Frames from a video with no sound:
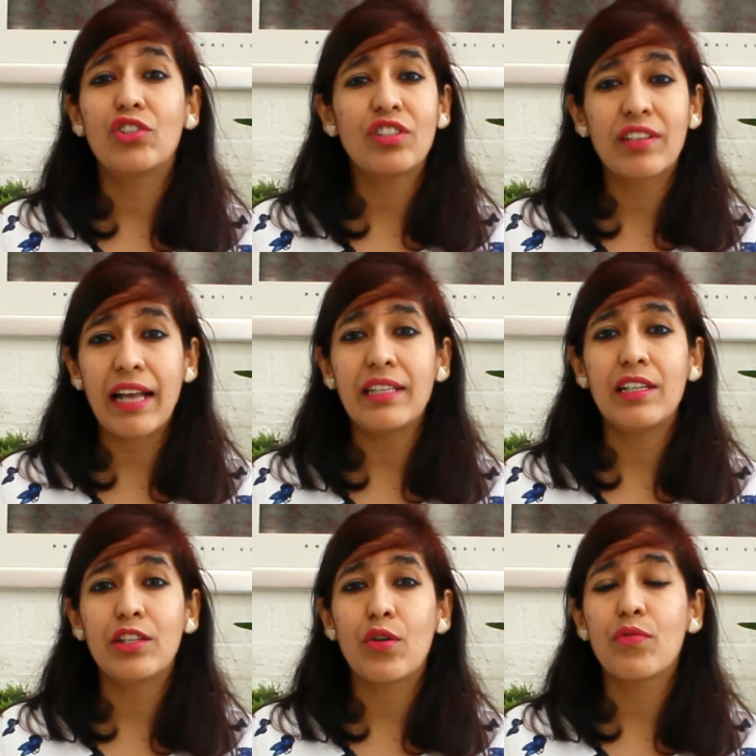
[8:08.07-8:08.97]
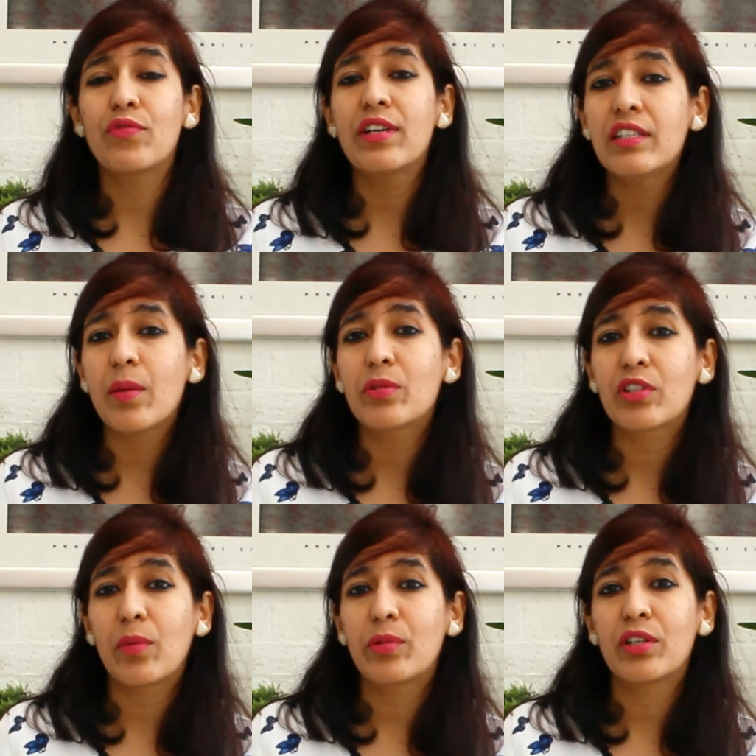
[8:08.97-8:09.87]
just cancel your free
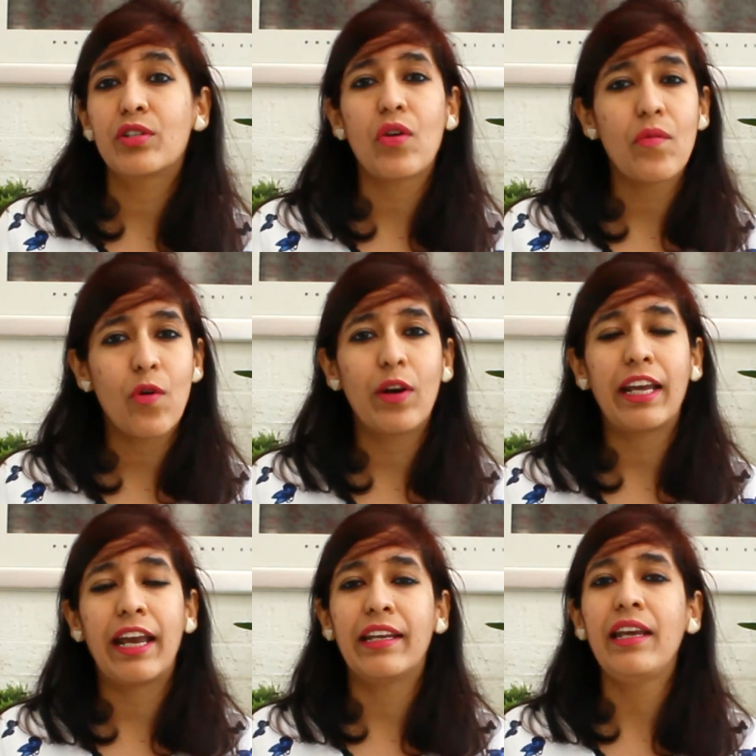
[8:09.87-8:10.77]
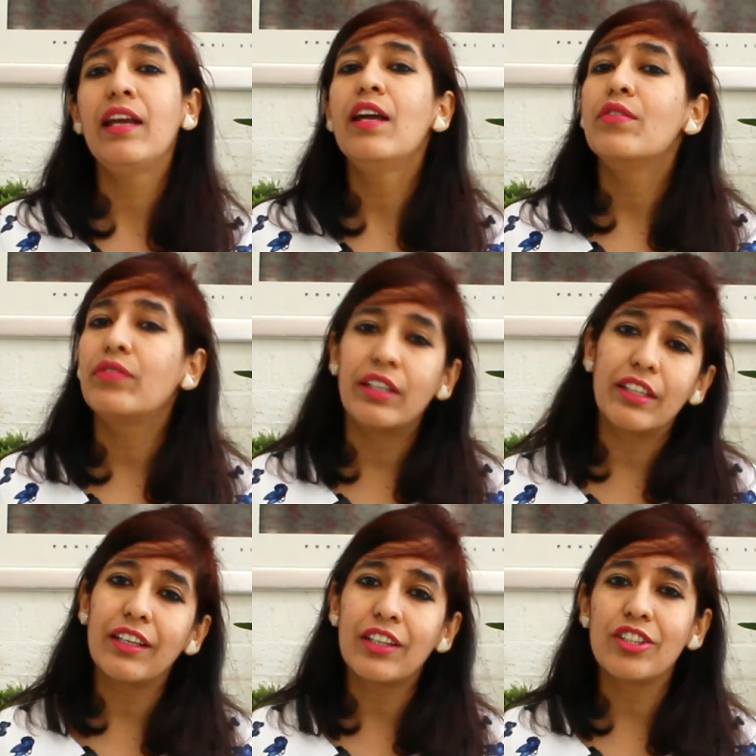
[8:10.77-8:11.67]
subscription to avoid any fee
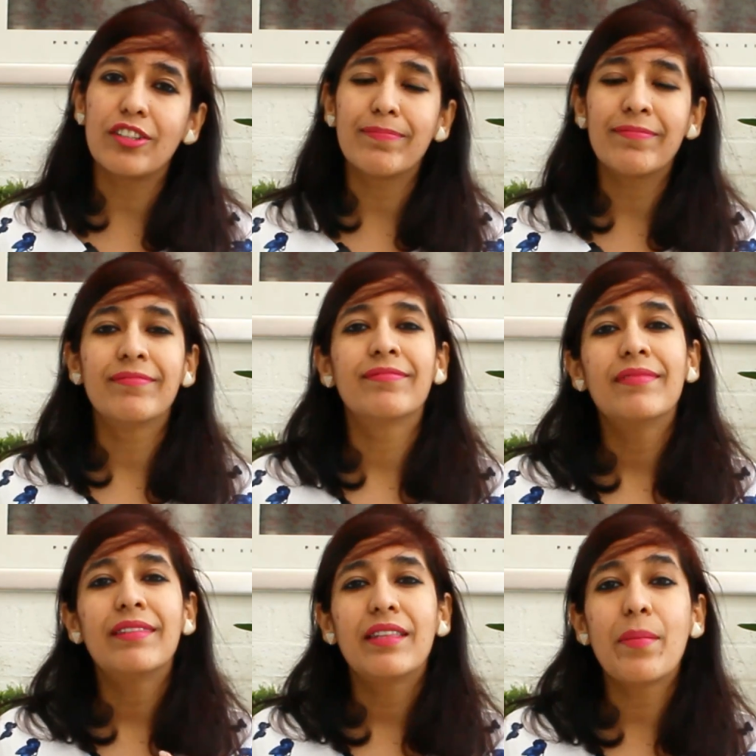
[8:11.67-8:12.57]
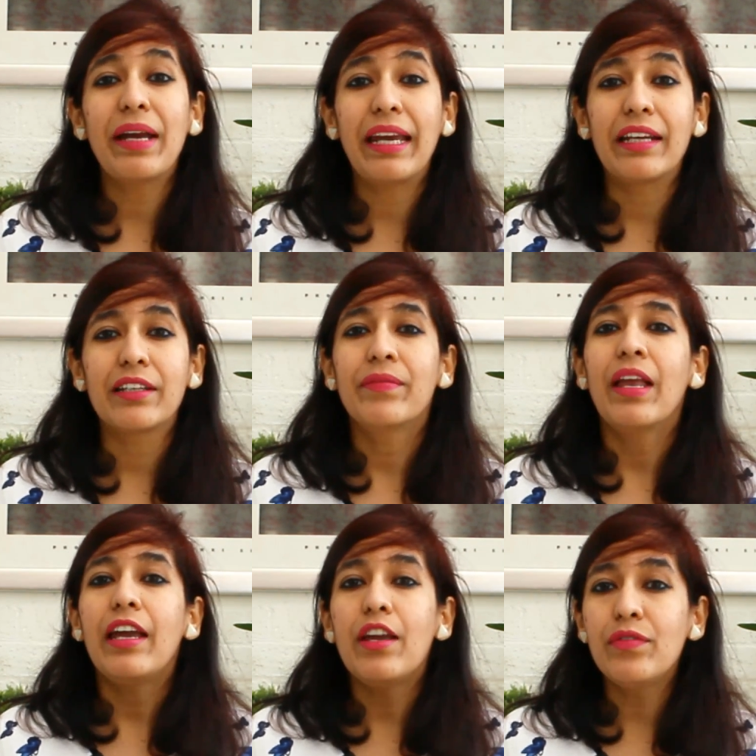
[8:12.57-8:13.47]
deduction. Number eight,
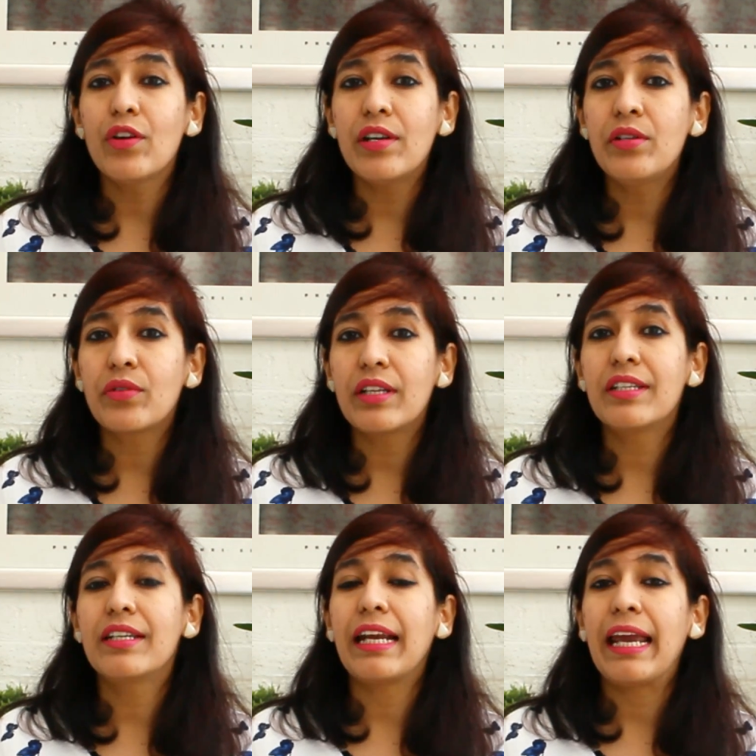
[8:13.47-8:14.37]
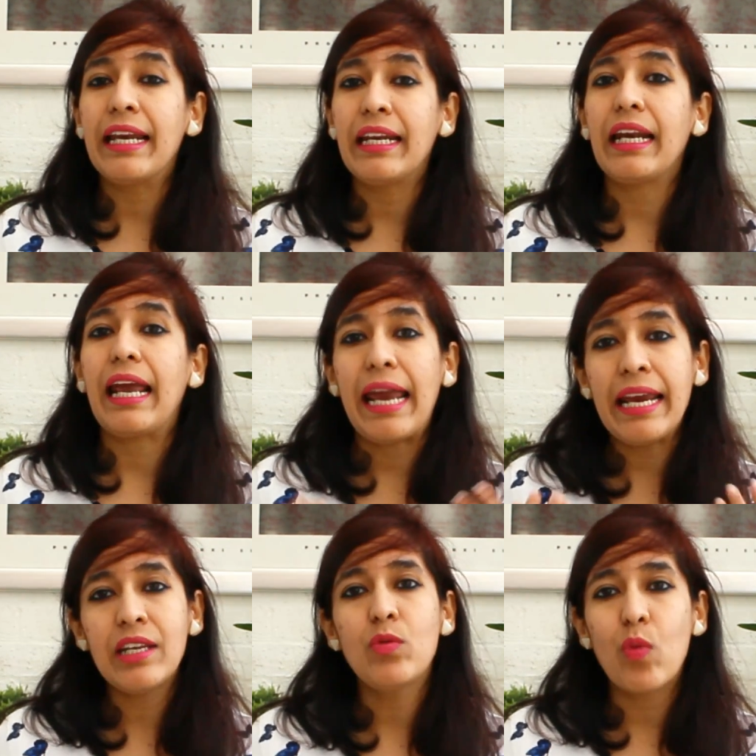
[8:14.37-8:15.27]
if you're interested in
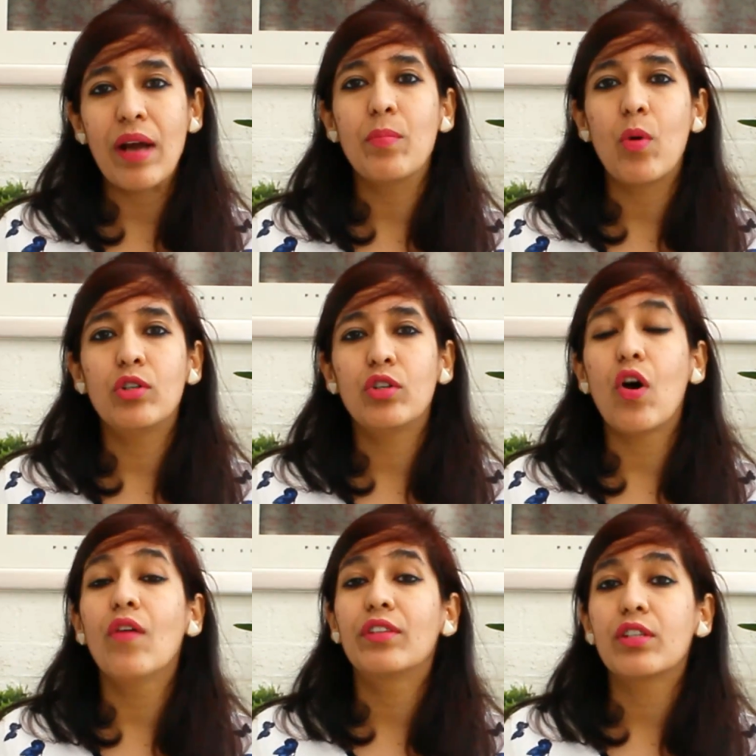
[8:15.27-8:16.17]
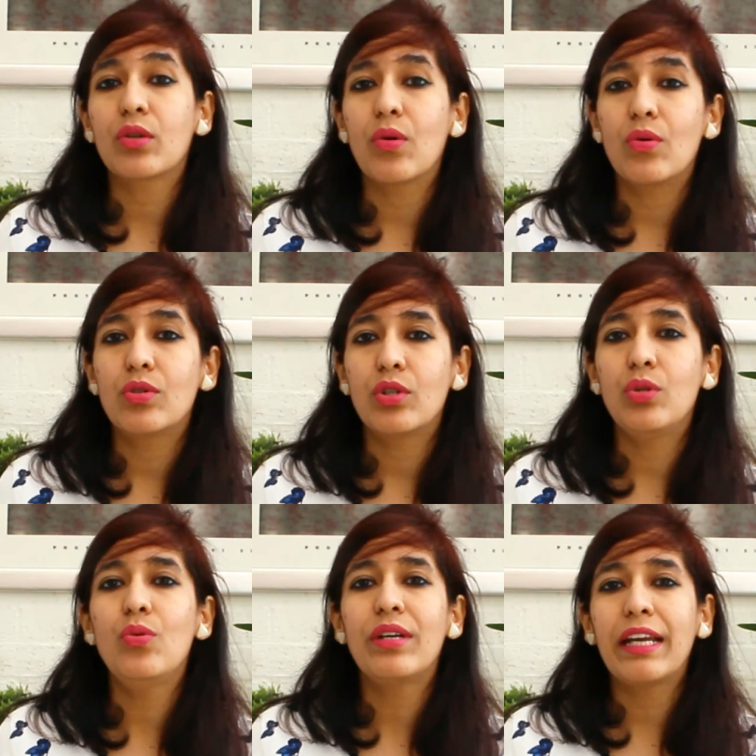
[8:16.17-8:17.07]
any one module of this course,
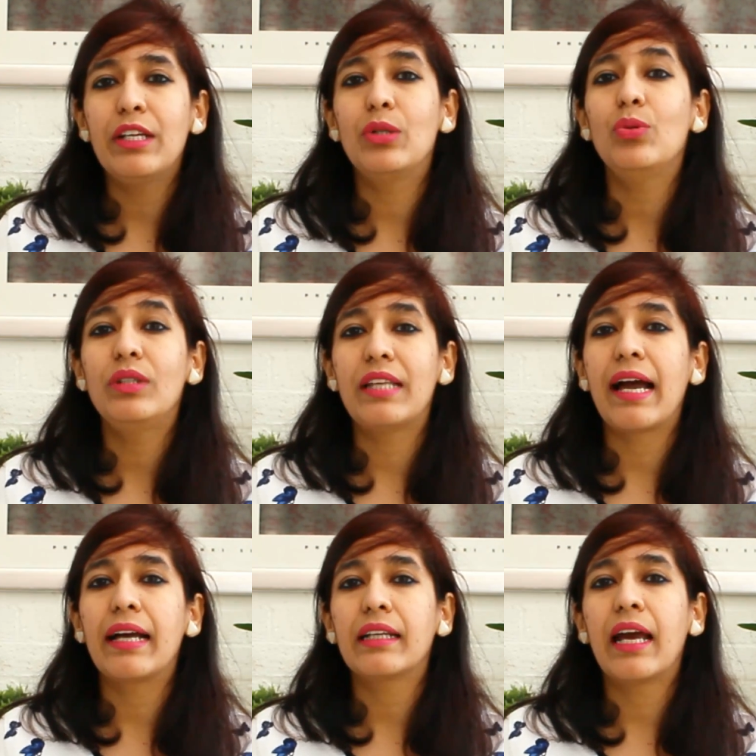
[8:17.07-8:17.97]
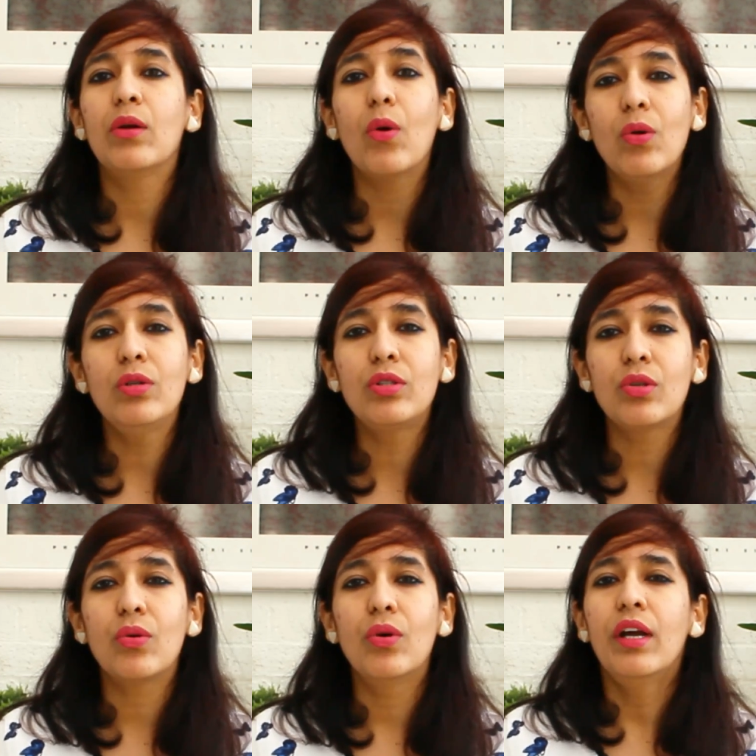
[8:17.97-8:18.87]
you can do that, and
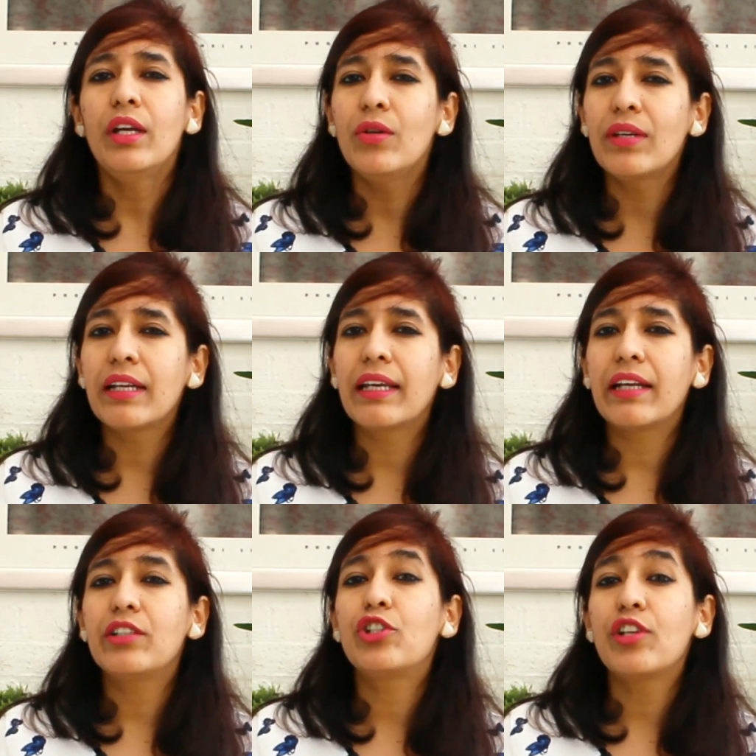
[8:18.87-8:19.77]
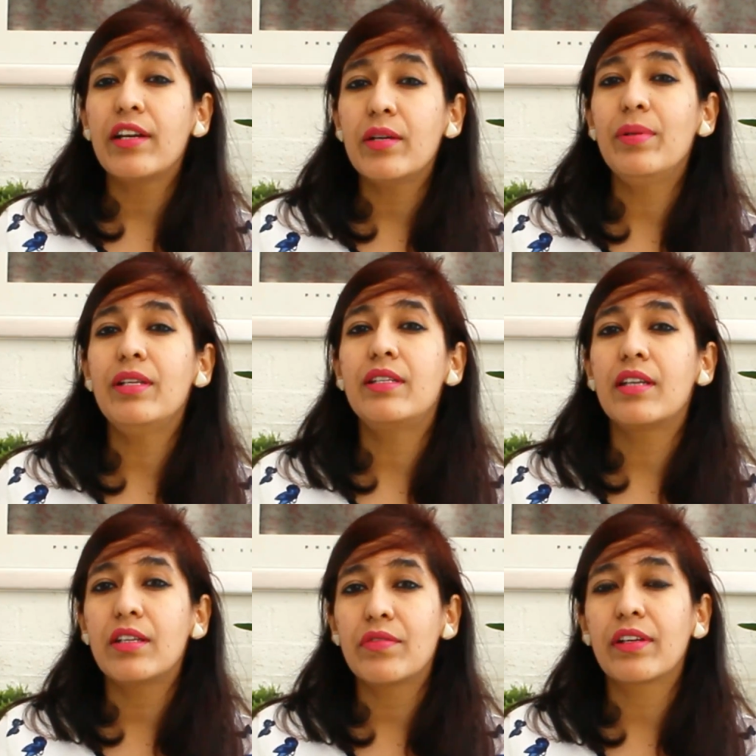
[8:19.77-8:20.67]
also you can get shareable
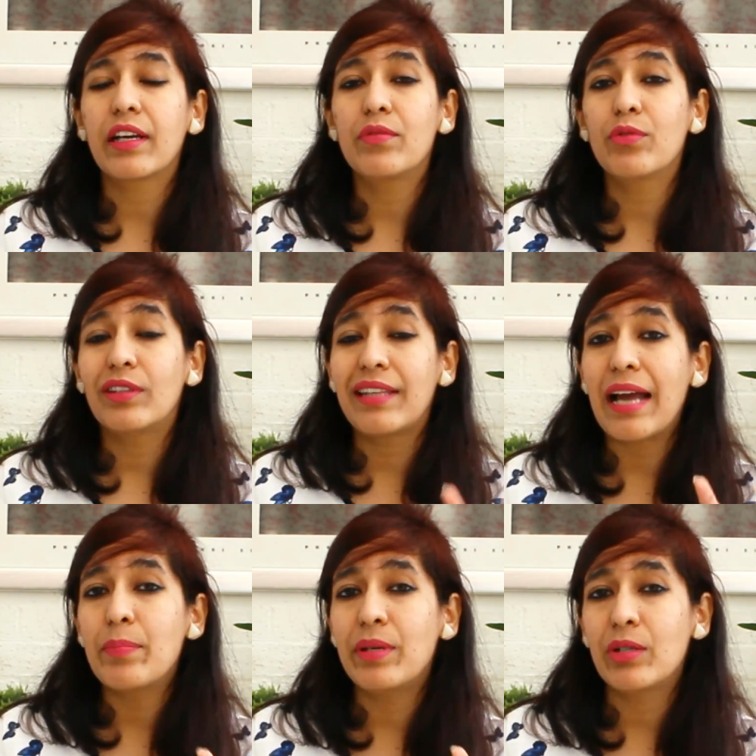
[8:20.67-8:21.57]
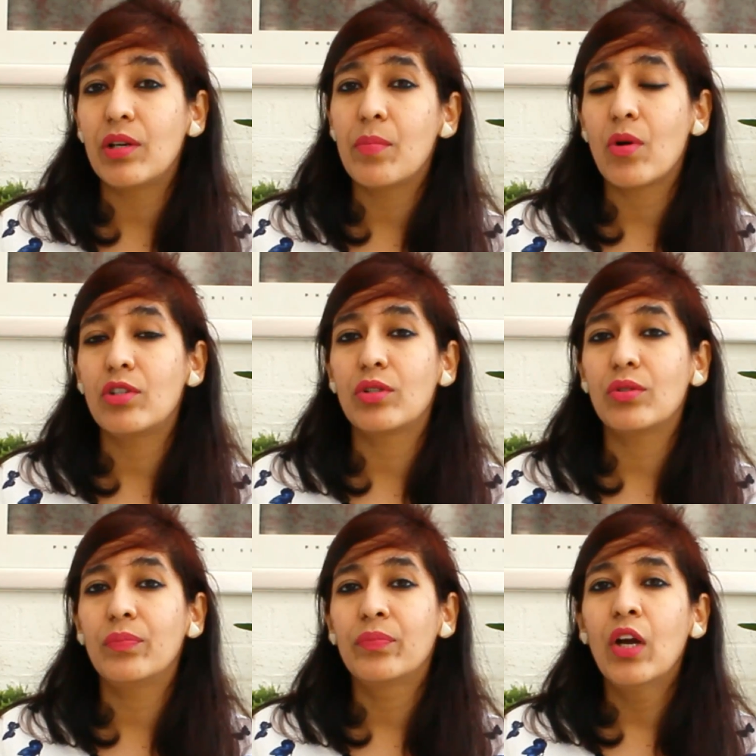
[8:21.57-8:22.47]
certificate for that particular module.